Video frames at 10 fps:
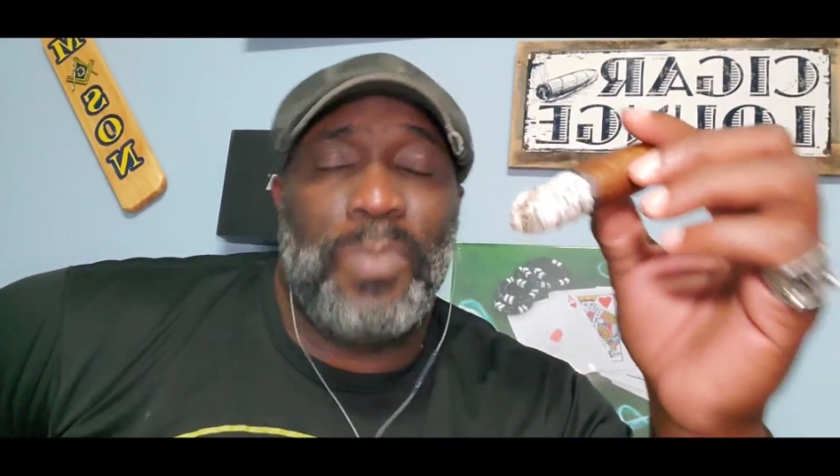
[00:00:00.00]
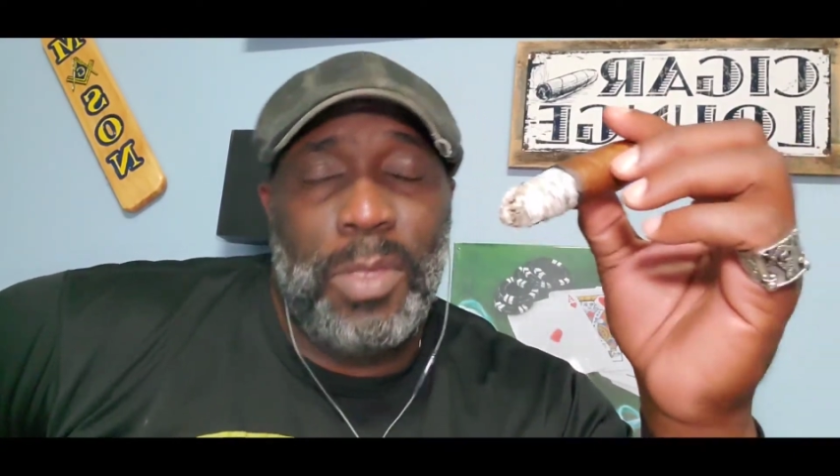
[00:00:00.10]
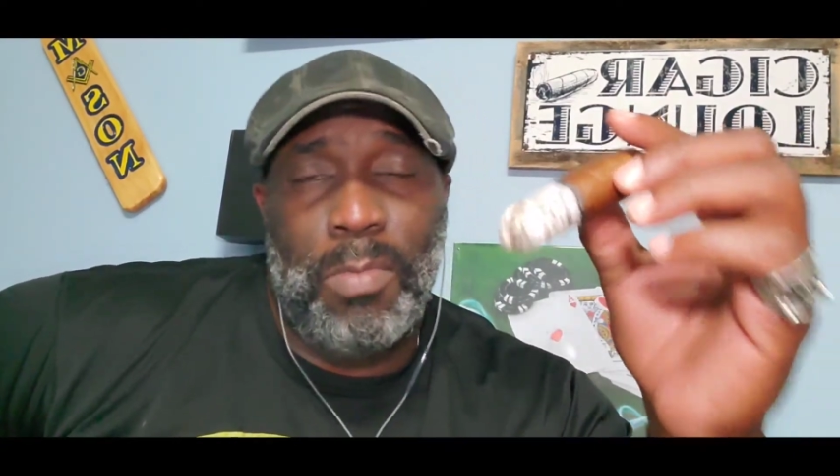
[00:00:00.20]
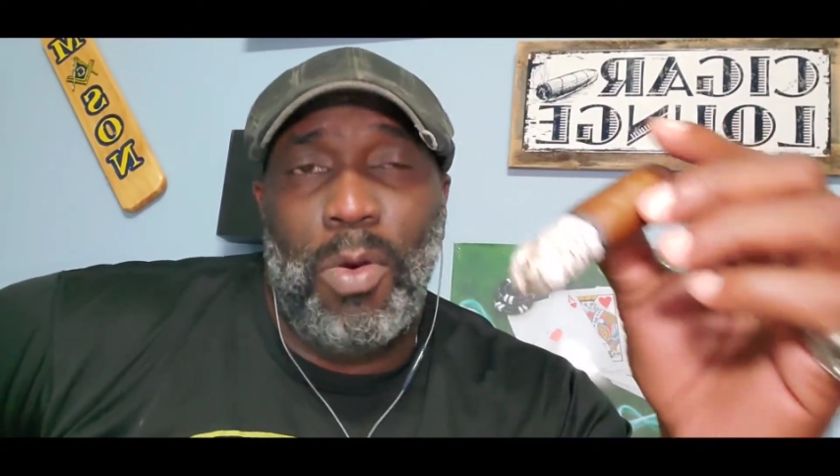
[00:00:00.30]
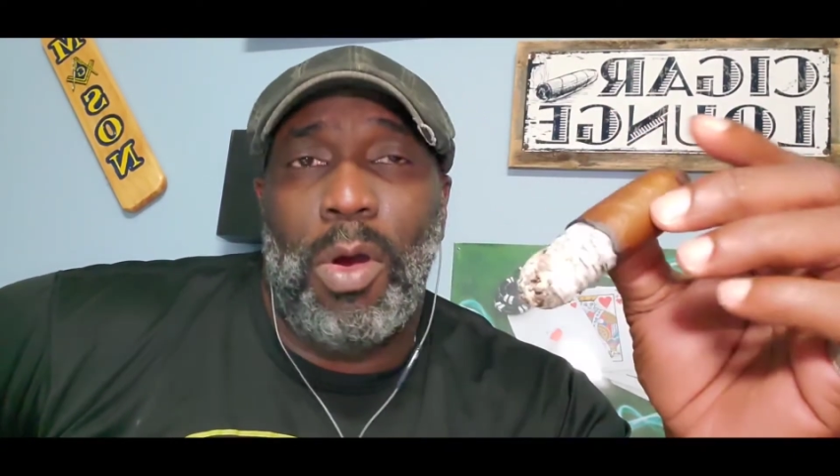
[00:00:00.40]

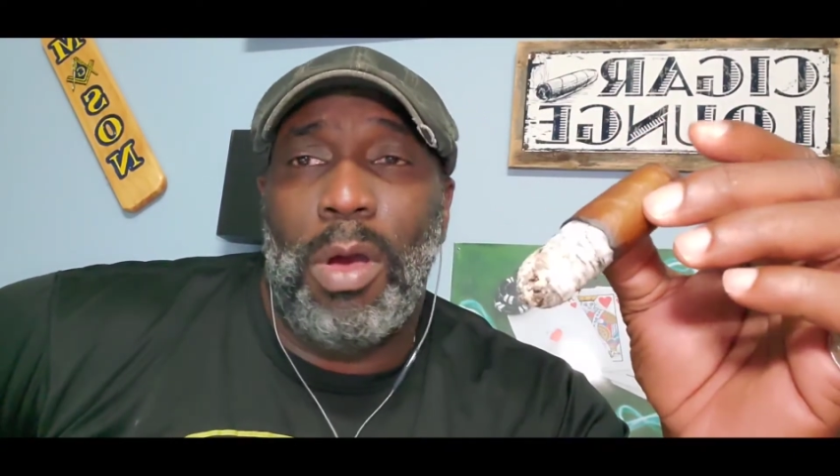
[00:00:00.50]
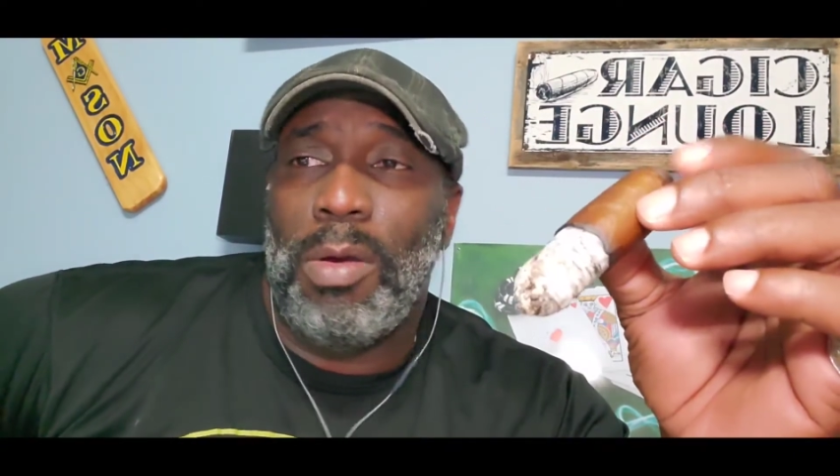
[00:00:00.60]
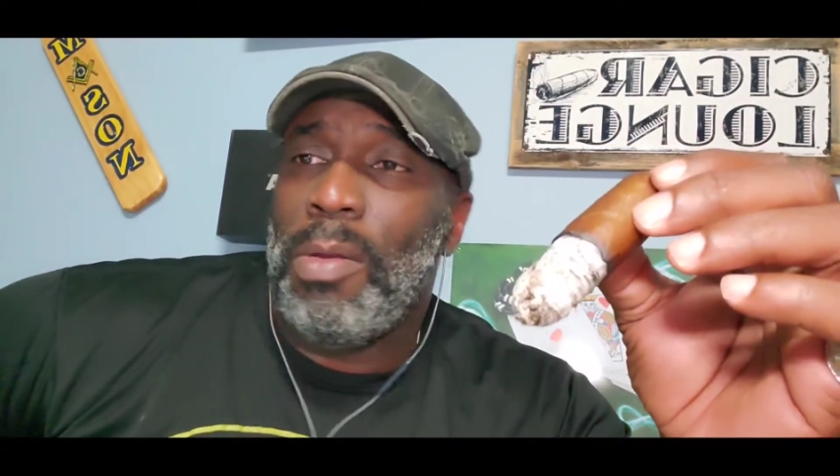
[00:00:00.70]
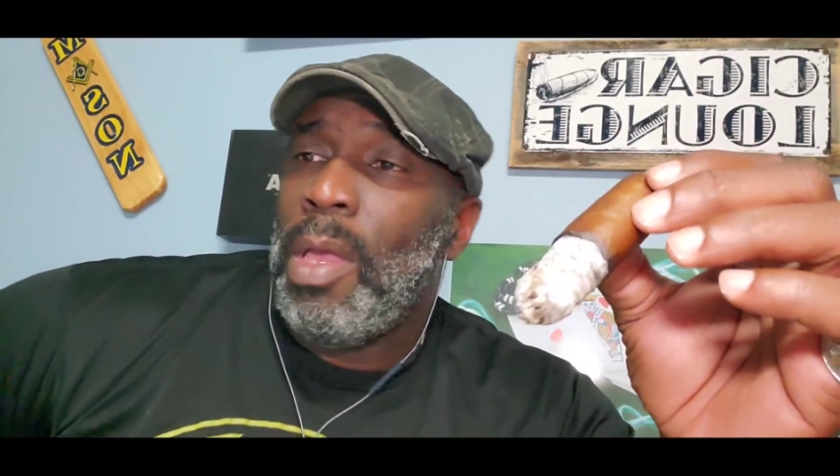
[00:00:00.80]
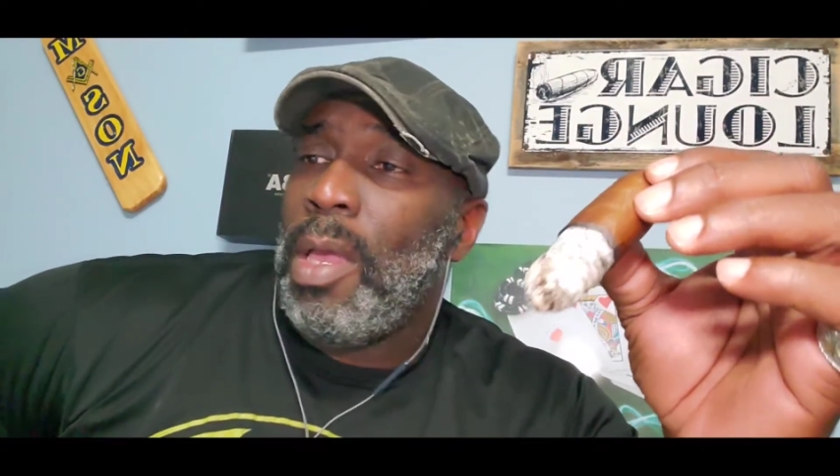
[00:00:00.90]

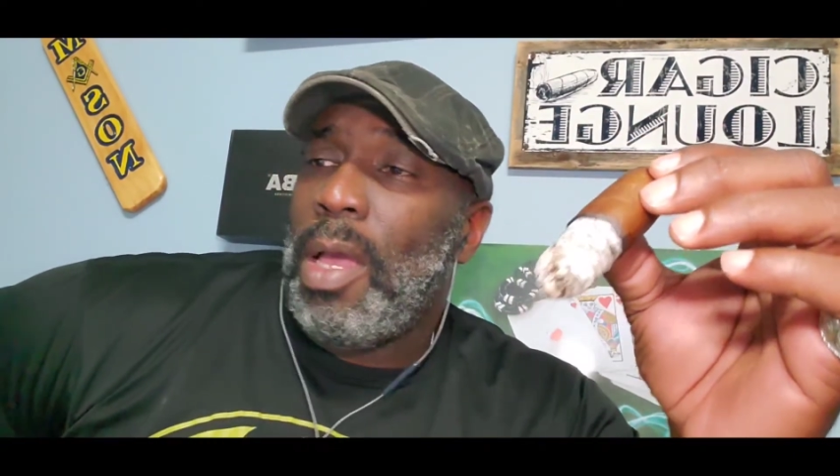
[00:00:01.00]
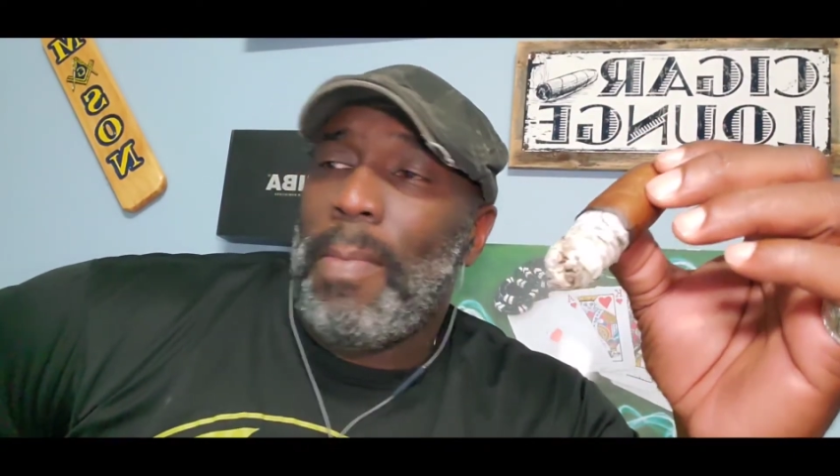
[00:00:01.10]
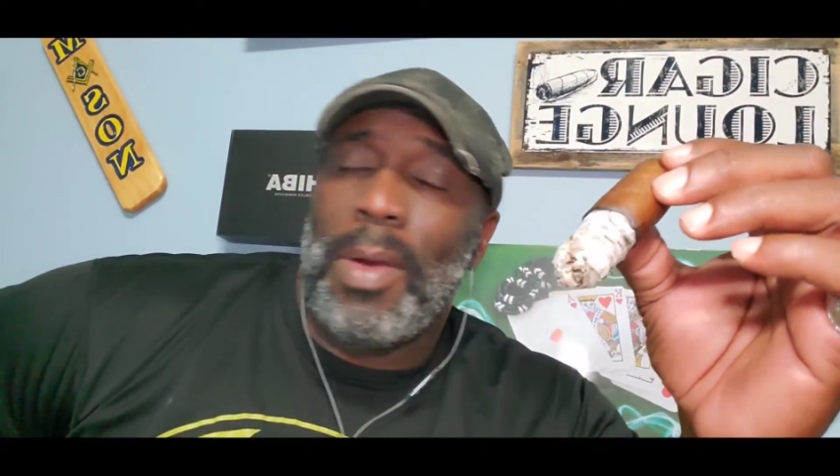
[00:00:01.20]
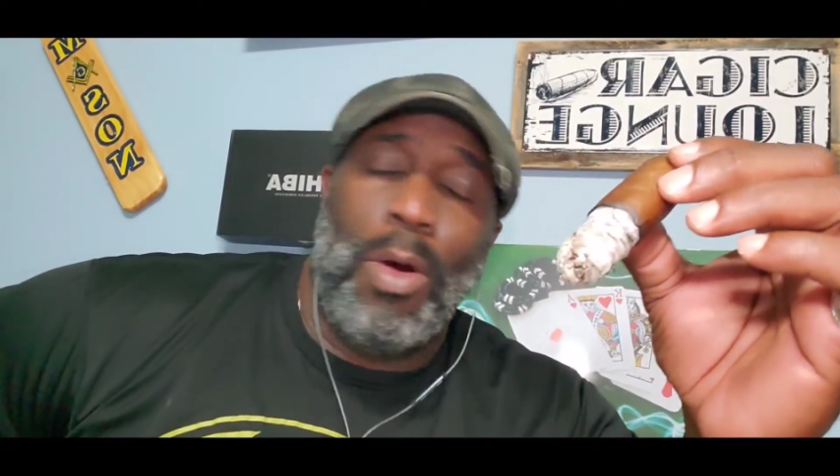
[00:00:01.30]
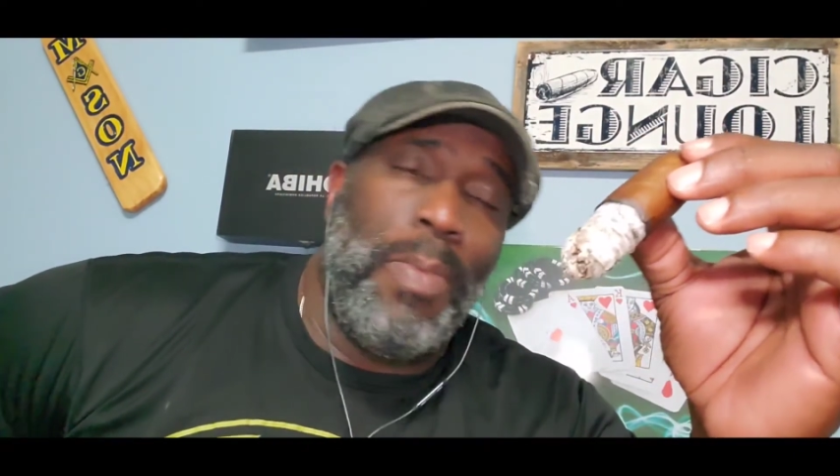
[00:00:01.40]
Tomorrow
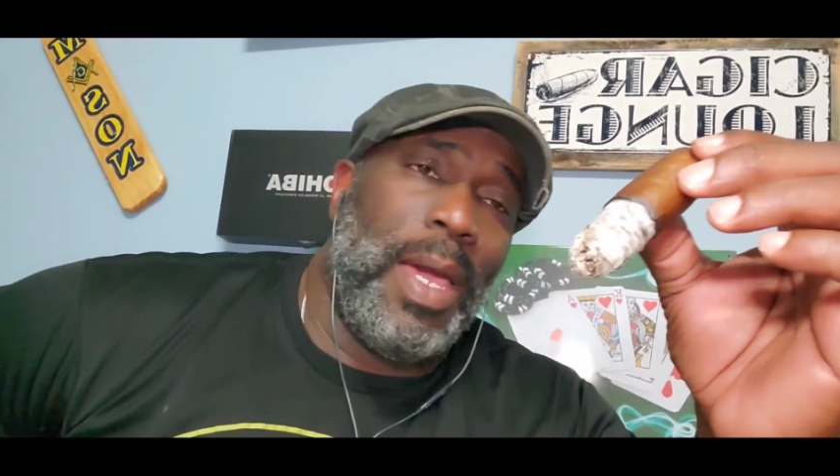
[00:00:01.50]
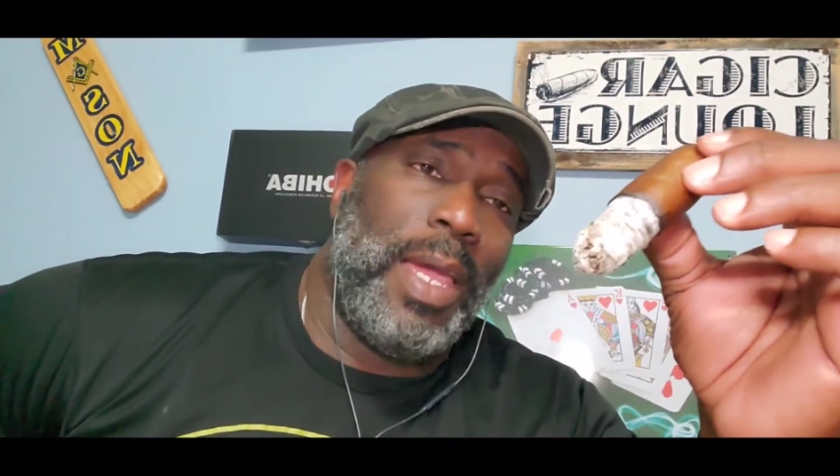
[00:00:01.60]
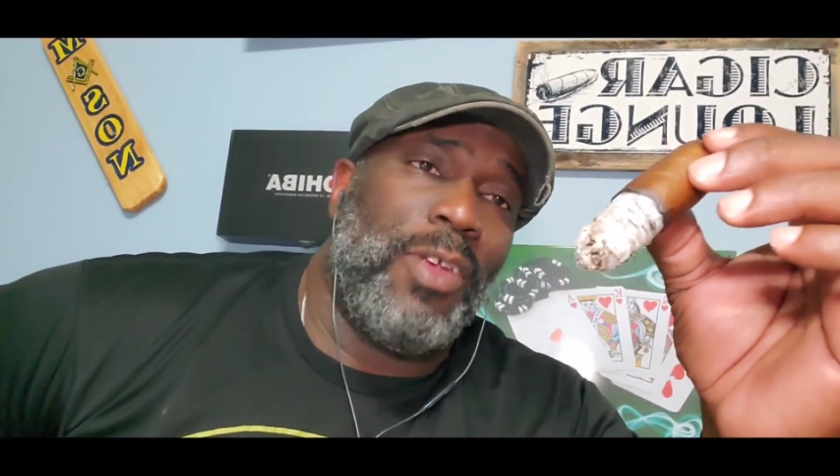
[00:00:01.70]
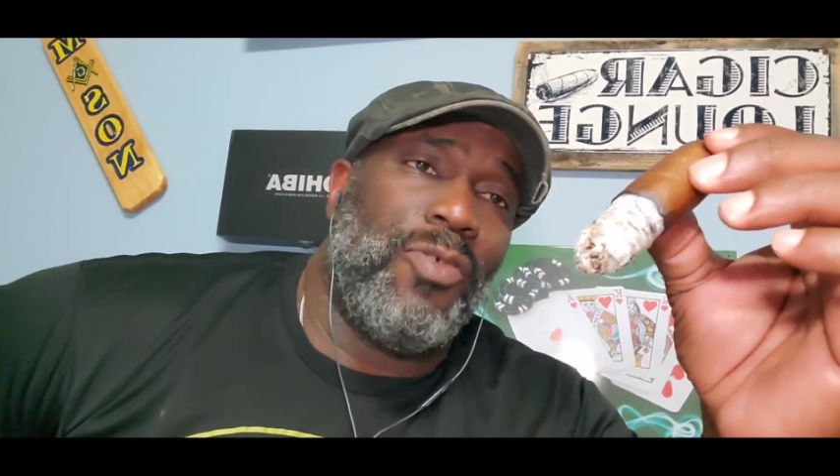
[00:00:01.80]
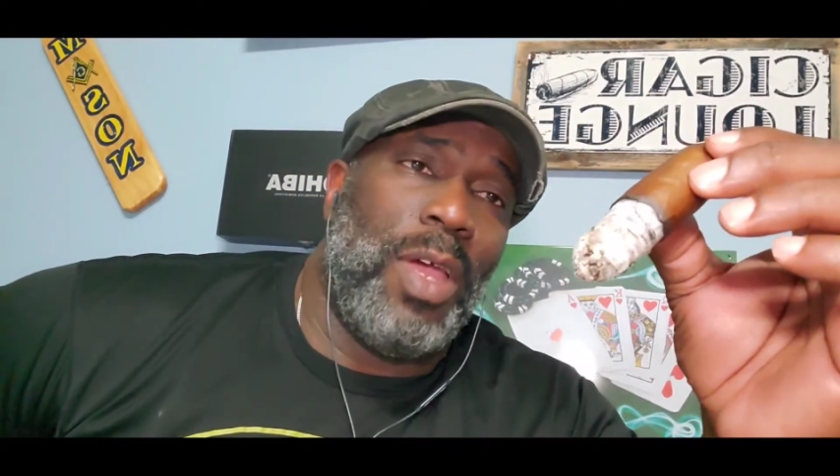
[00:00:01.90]
I'm gonna go
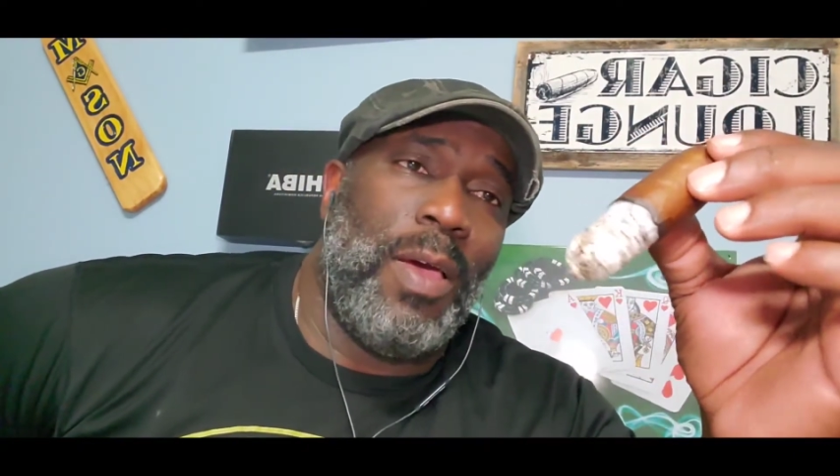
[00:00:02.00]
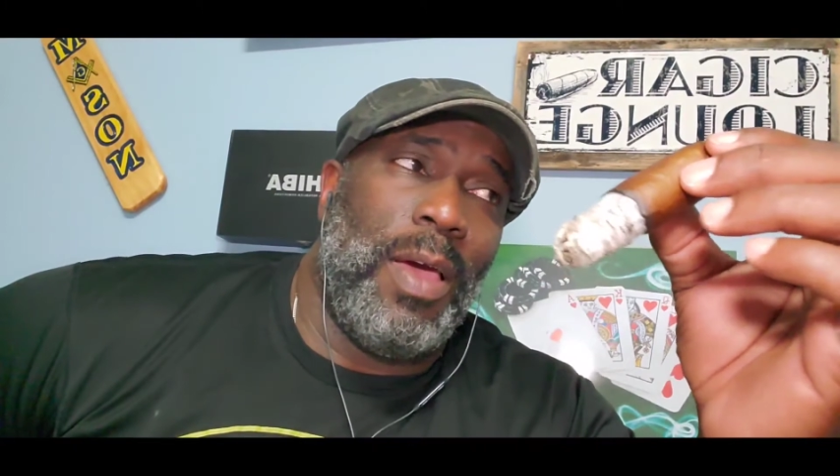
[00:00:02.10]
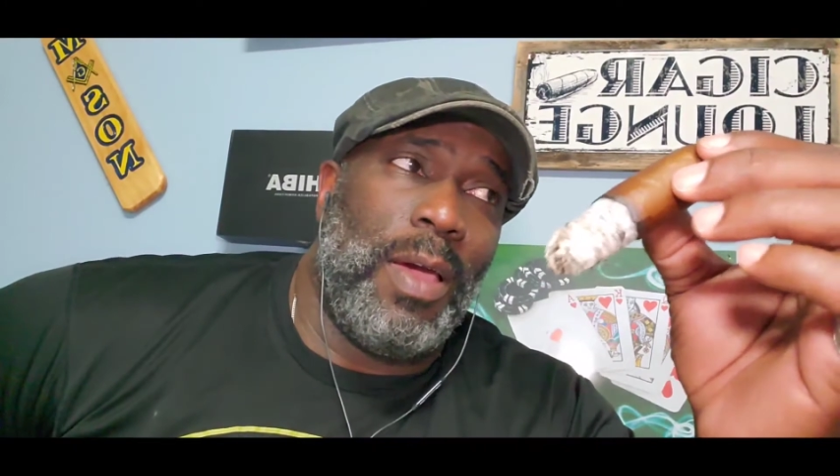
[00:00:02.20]
back and try.